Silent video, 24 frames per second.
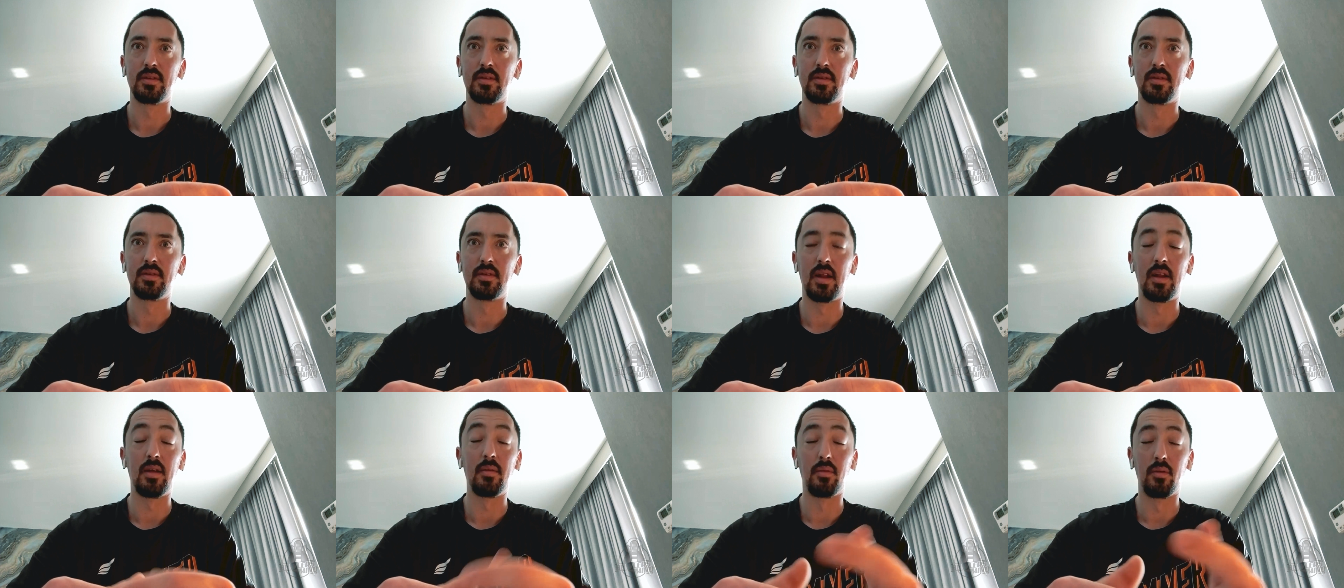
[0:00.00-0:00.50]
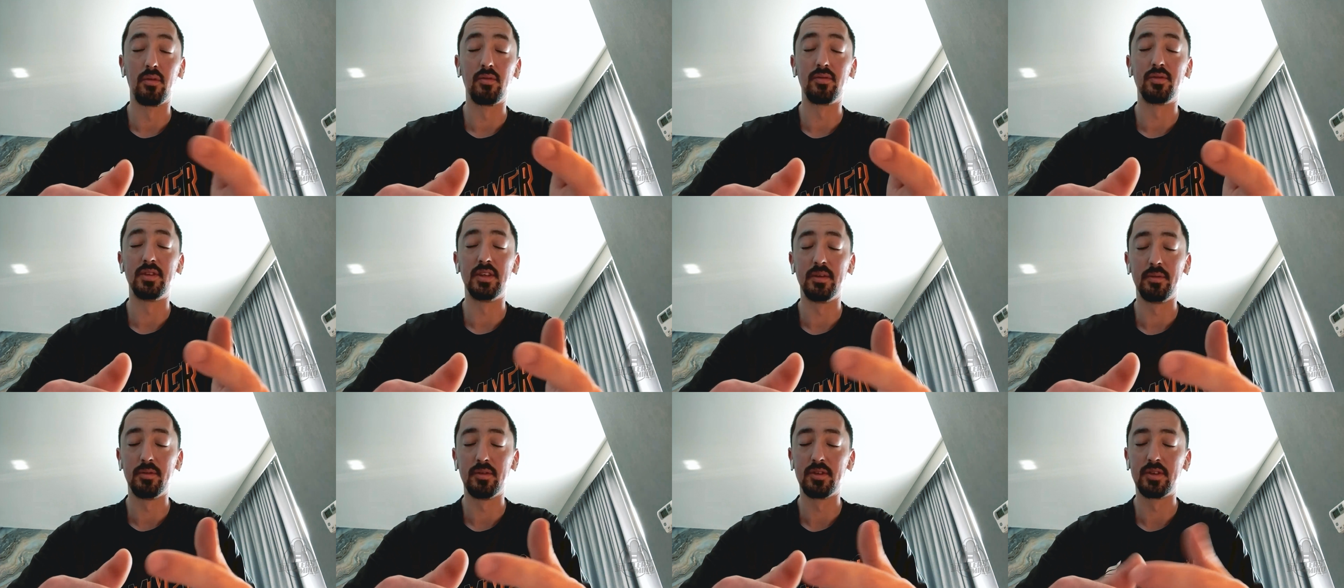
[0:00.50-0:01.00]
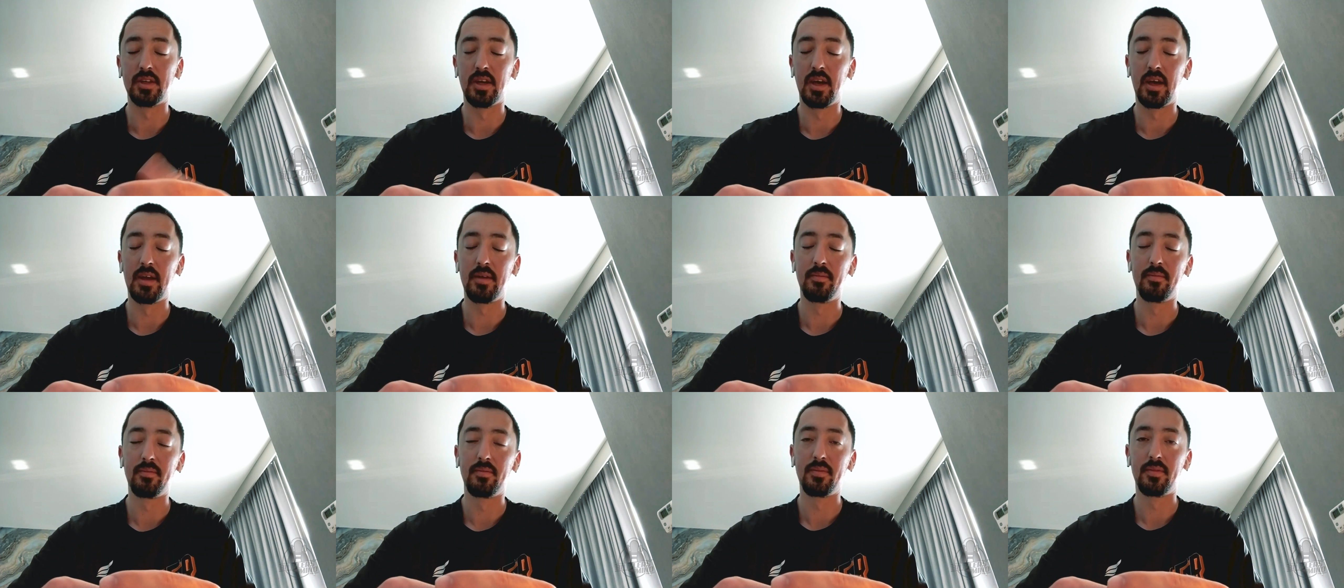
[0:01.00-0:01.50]
Ended up bowling for Team
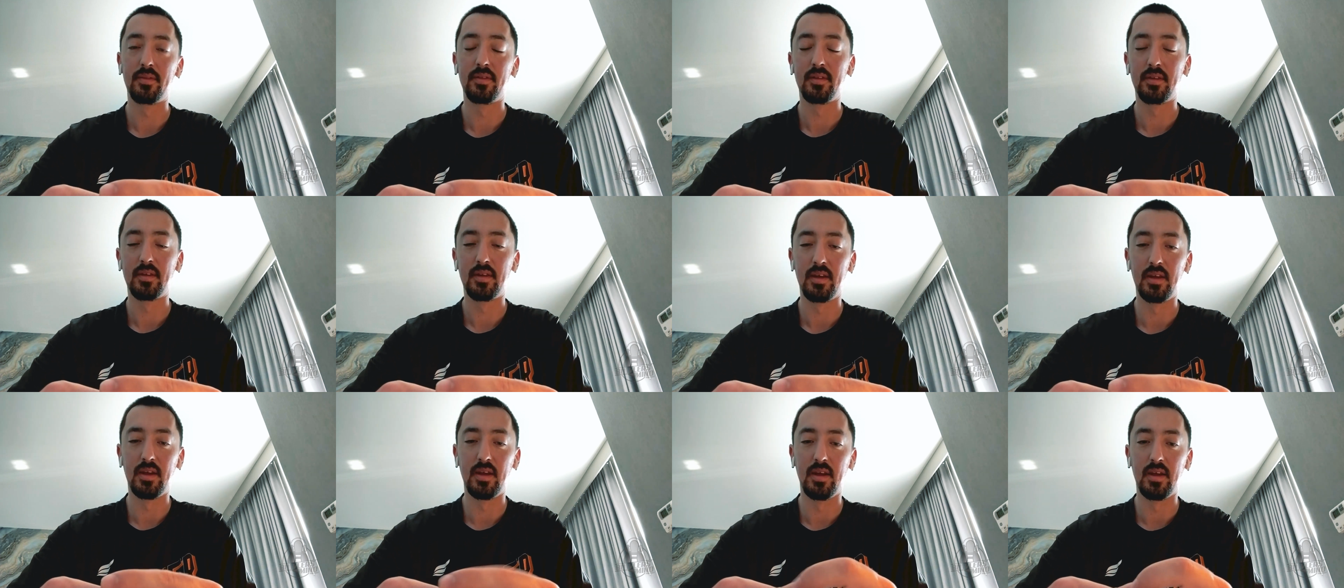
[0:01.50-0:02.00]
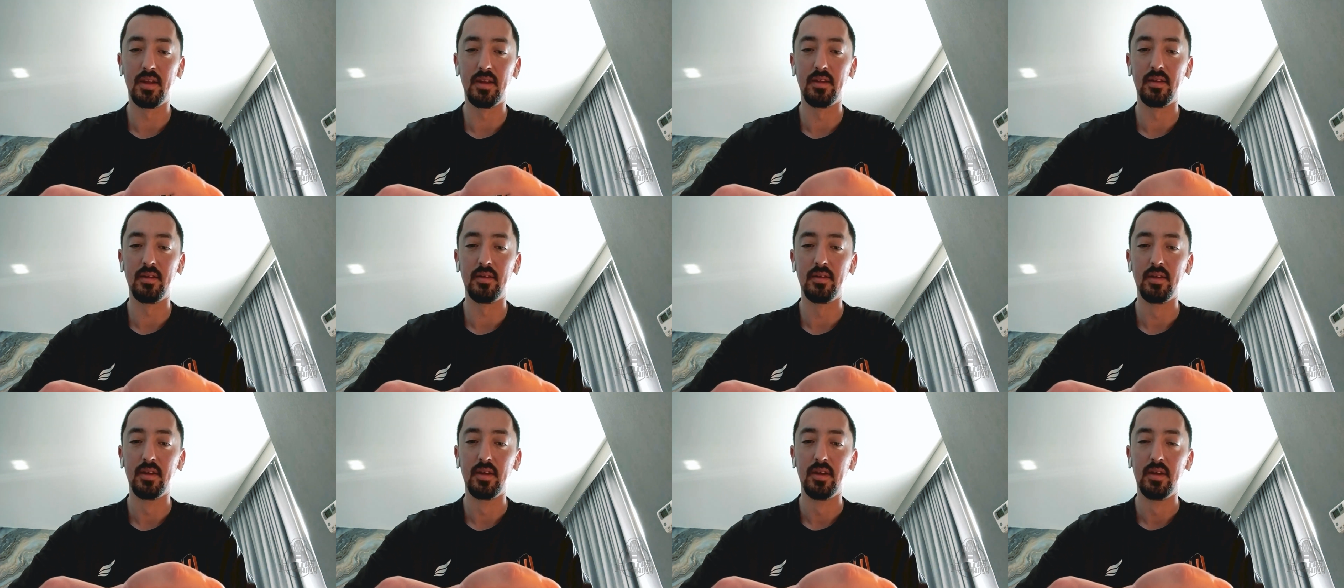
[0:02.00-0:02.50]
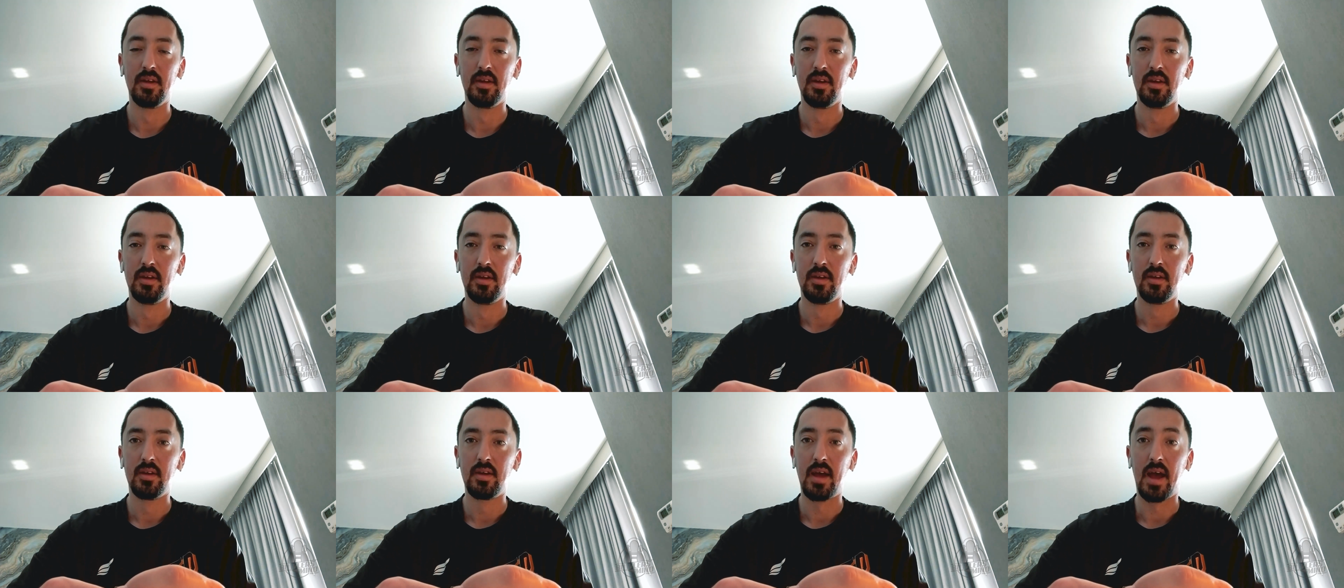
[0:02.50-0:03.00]
USA and
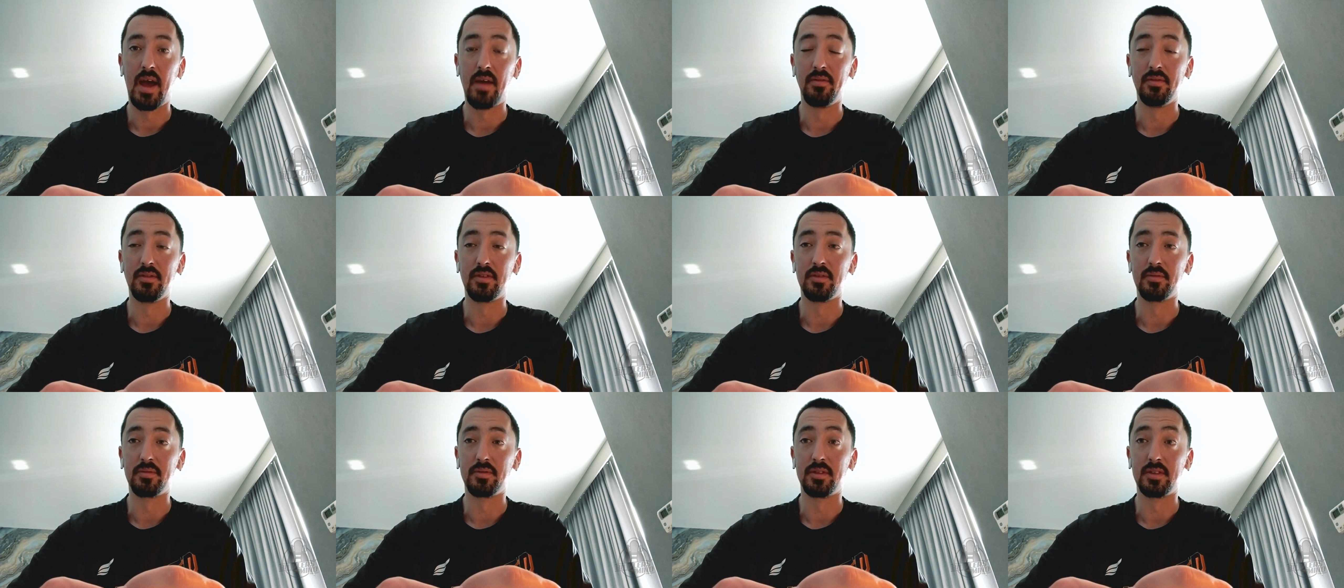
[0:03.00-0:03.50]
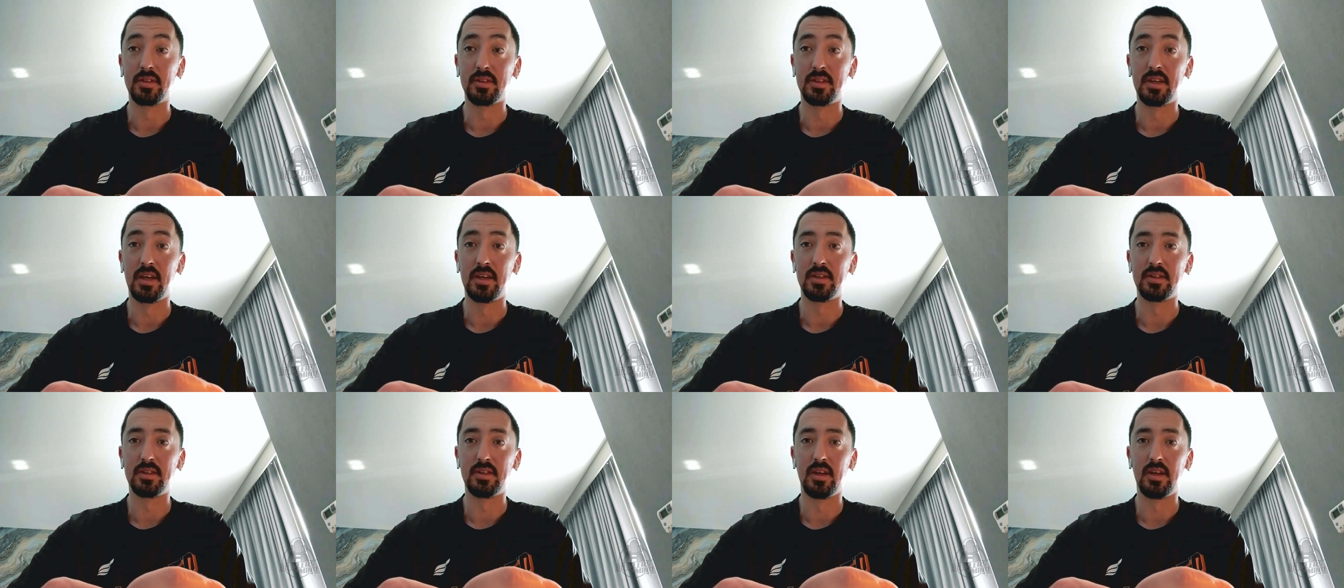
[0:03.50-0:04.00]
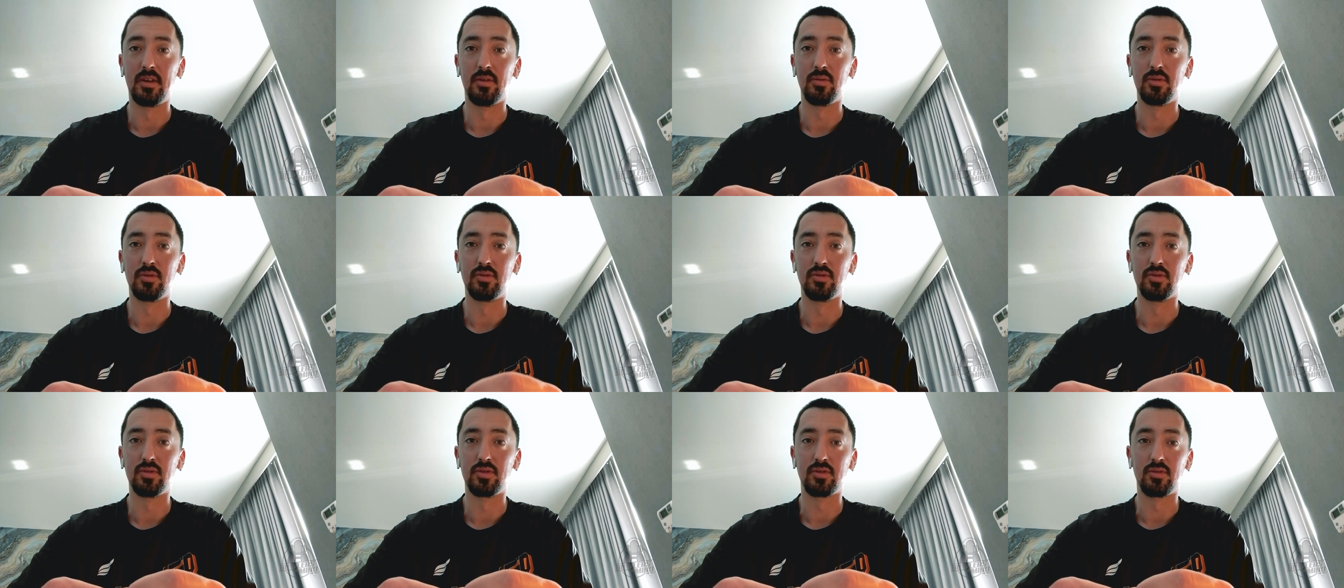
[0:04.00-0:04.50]
having some success there,
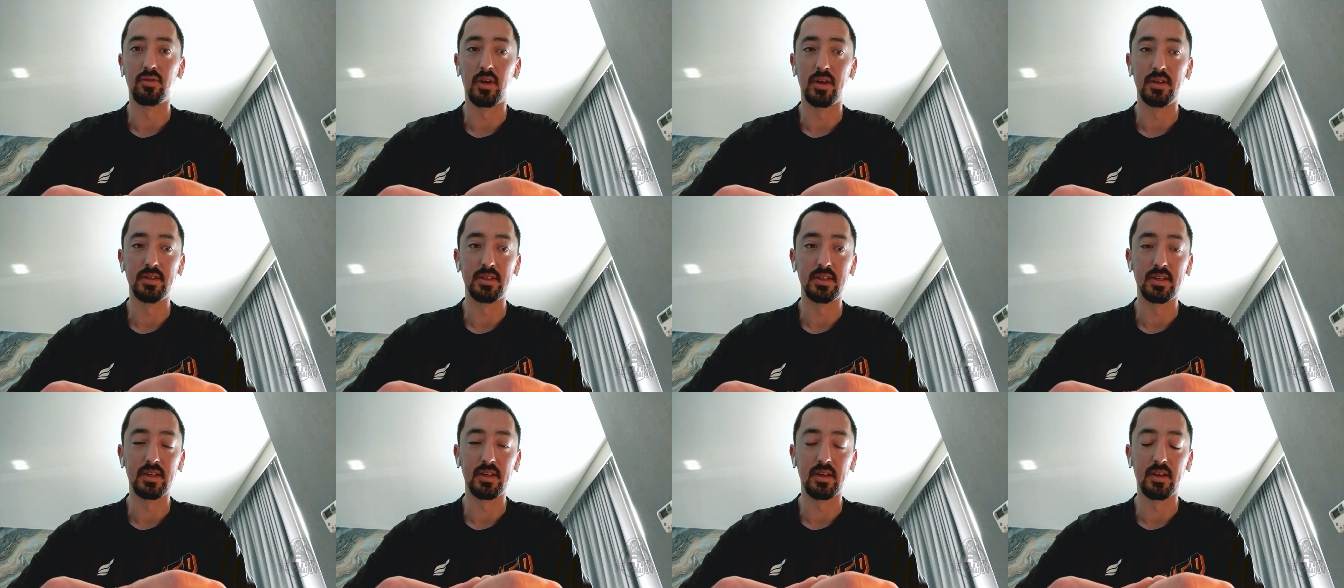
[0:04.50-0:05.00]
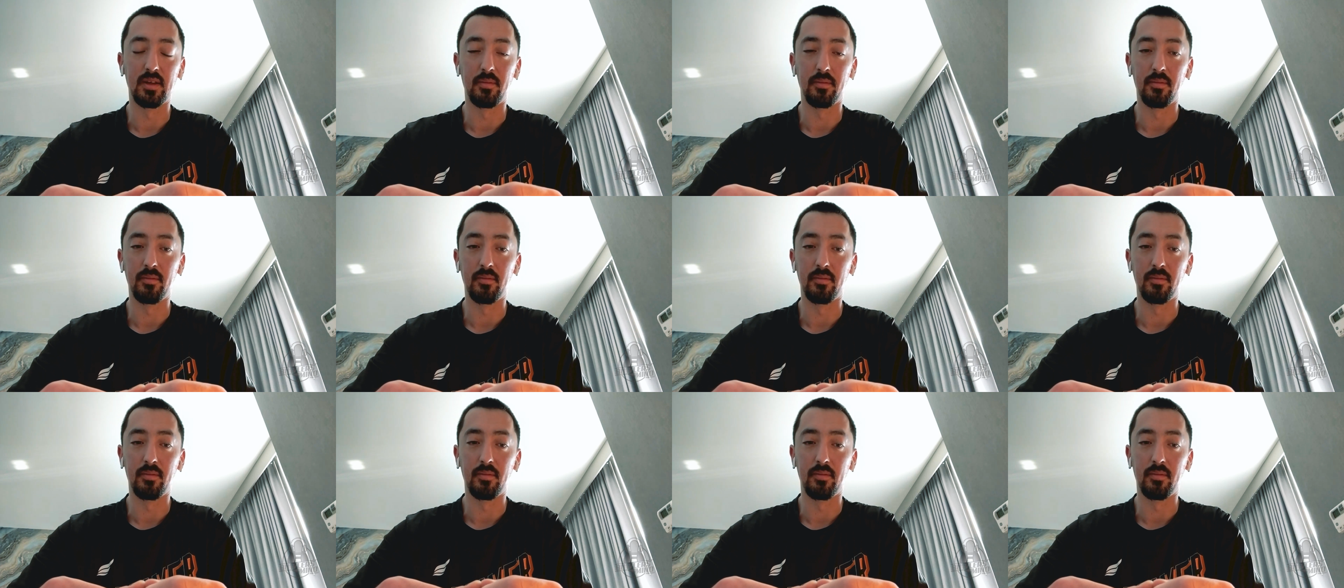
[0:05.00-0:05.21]
which was crazy.